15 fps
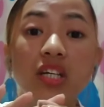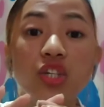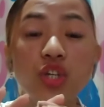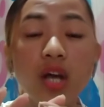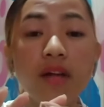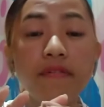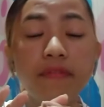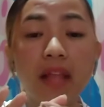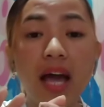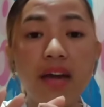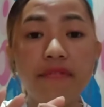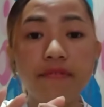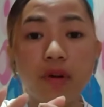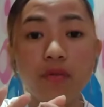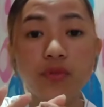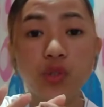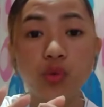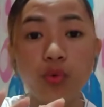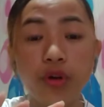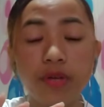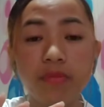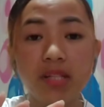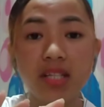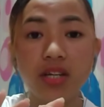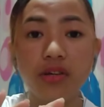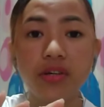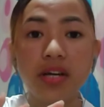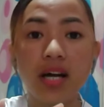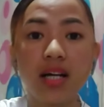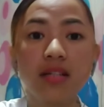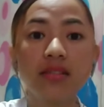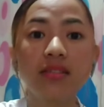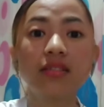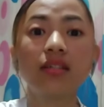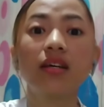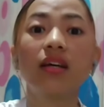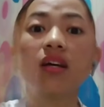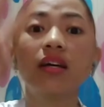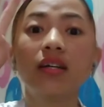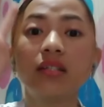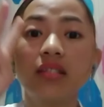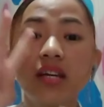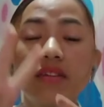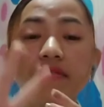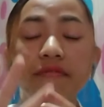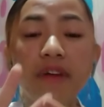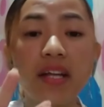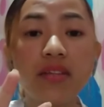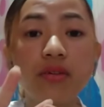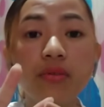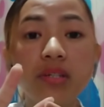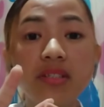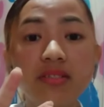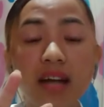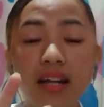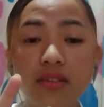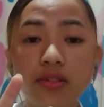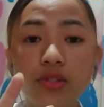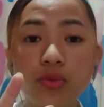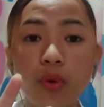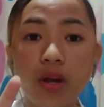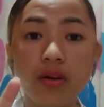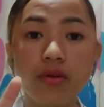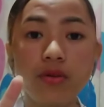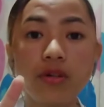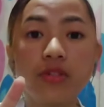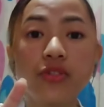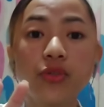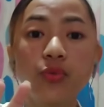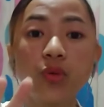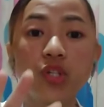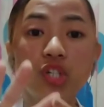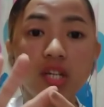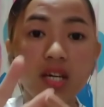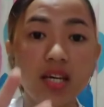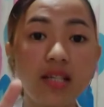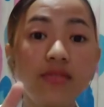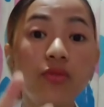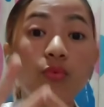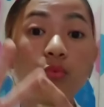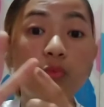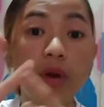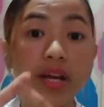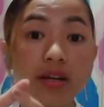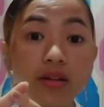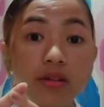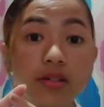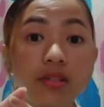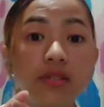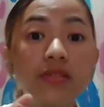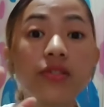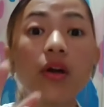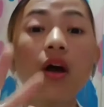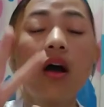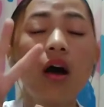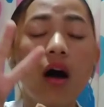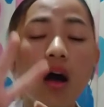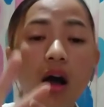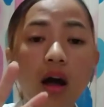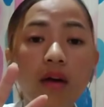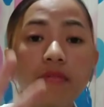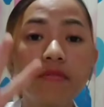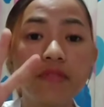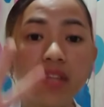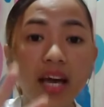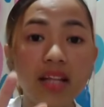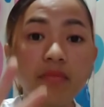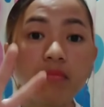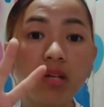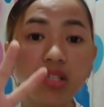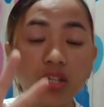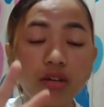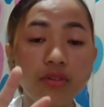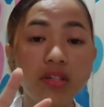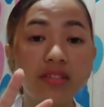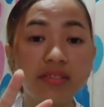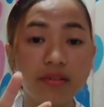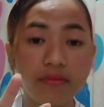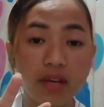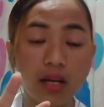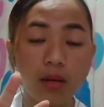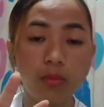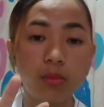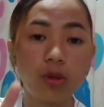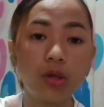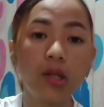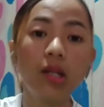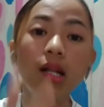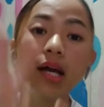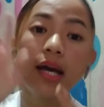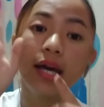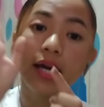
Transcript: shelf life of stored materials, the inventory status records, which is records of net materials available.